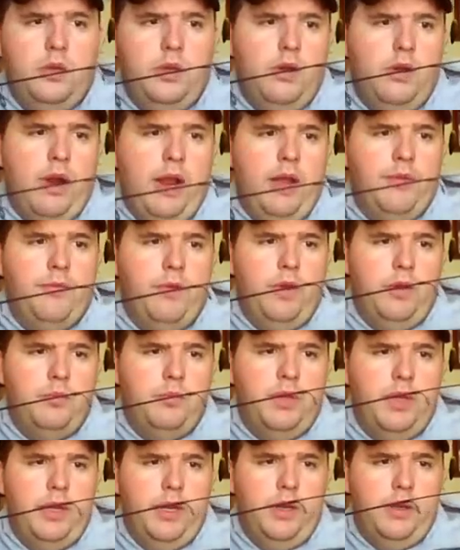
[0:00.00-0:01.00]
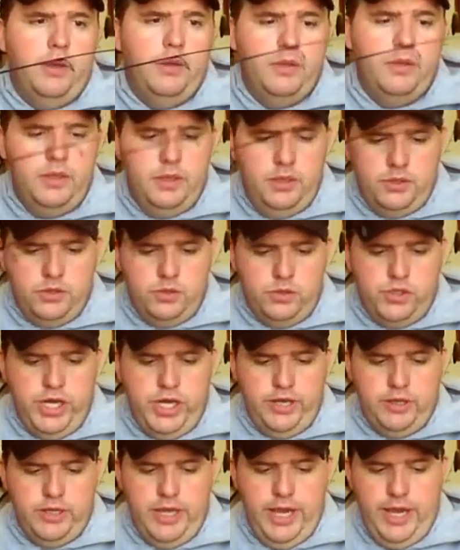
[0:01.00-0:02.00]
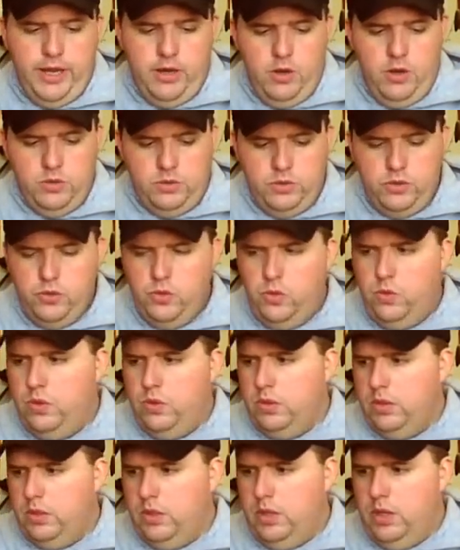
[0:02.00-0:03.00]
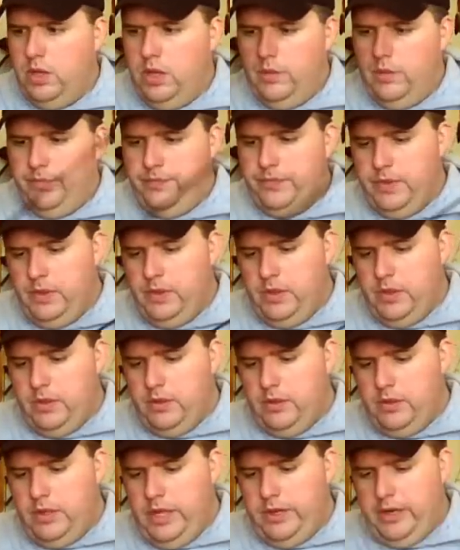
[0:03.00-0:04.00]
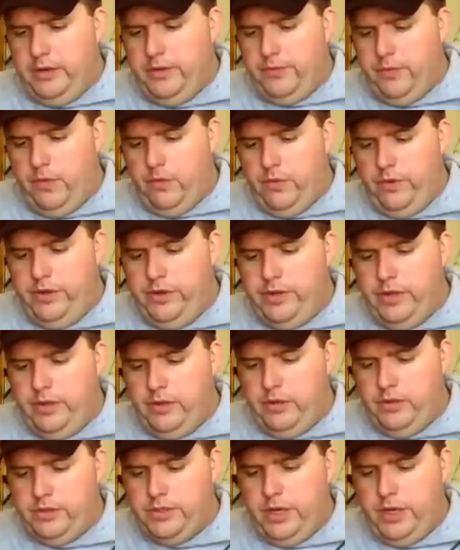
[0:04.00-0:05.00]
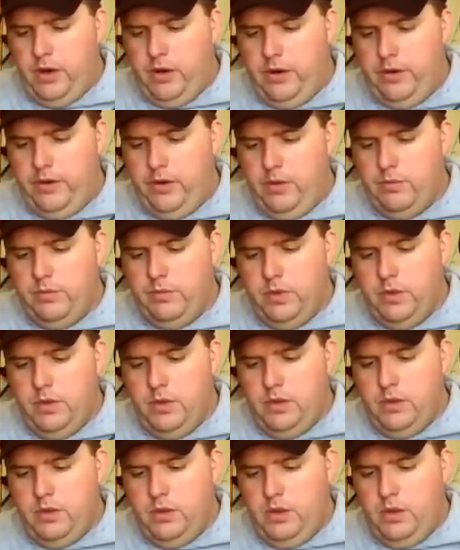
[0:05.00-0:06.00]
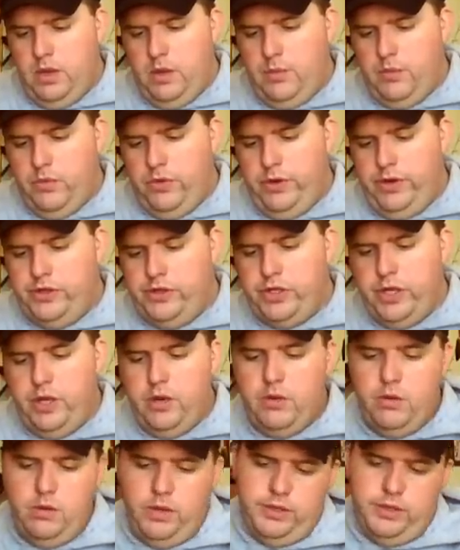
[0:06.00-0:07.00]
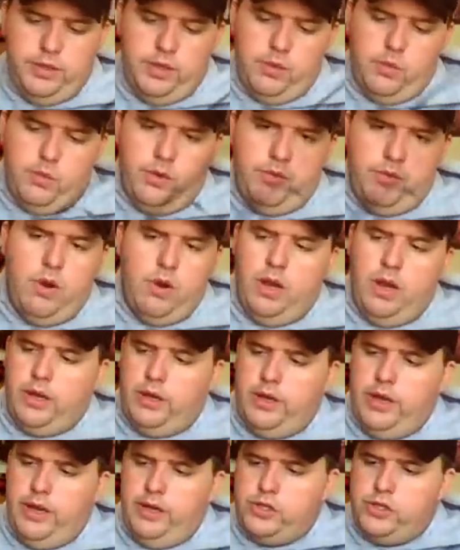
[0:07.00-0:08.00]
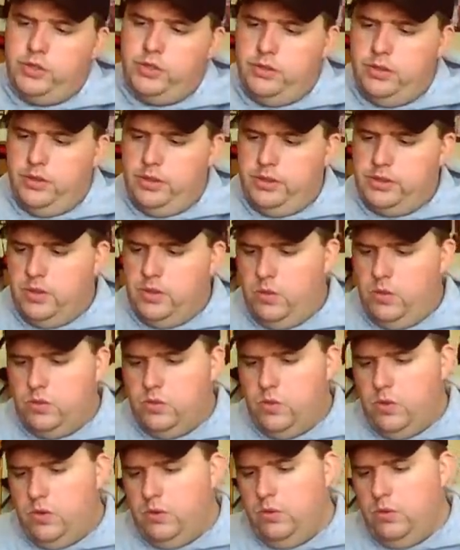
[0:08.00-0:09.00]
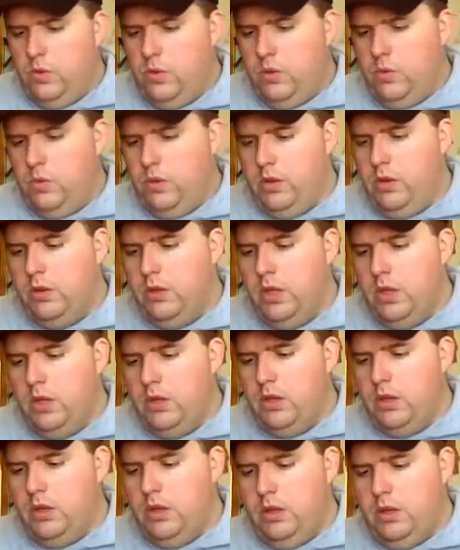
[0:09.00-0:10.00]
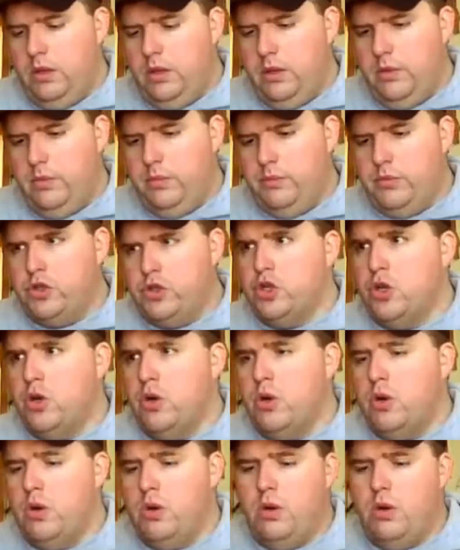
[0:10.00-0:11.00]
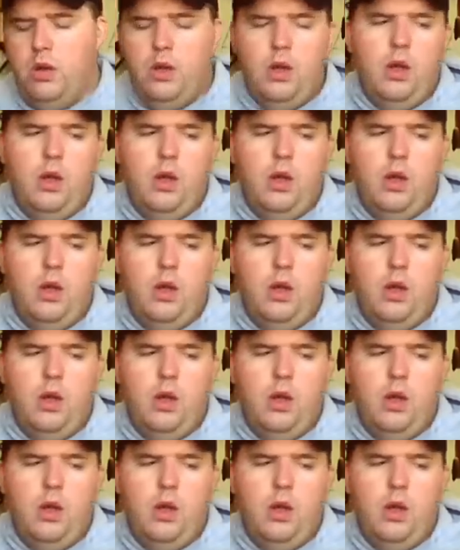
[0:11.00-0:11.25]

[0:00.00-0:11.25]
graphite blank. So check that out too. A lot of different retailers carry them. Marine General, I think River Rock and Ashland does. Outdoor Lure will, and I'm sure